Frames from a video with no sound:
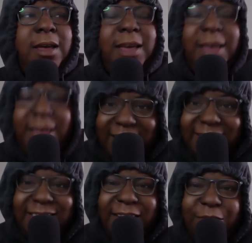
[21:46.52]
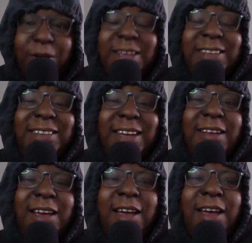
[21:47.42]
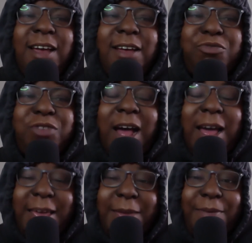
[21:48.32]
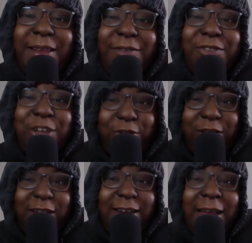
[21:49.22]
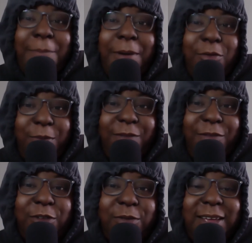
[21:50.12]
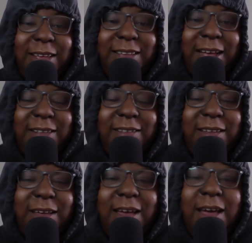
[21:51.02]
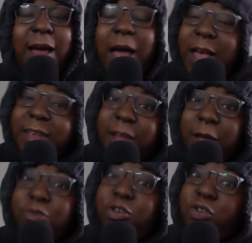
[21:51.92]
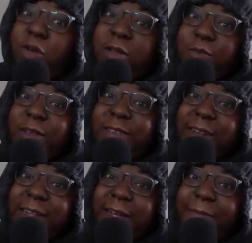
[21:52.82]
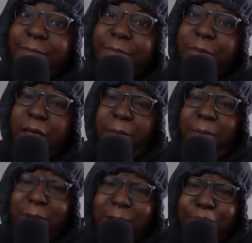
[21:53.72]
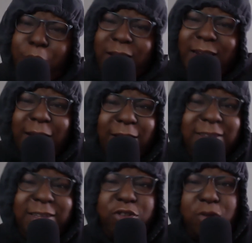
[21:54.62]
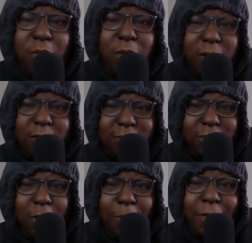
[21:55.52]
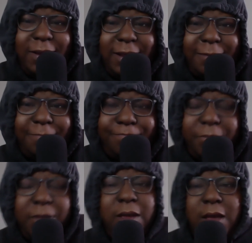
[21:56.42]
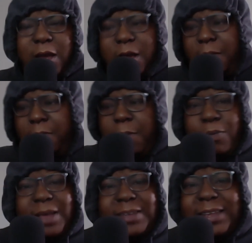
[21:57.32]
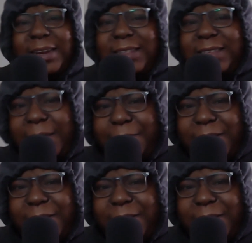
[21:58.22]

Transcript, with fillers: He said, when he said he believes Lampard would be the first one to get sacked. I was shocked when he said that. But when he broke it down, I said, you know what? You got a point there. My boy said it the same.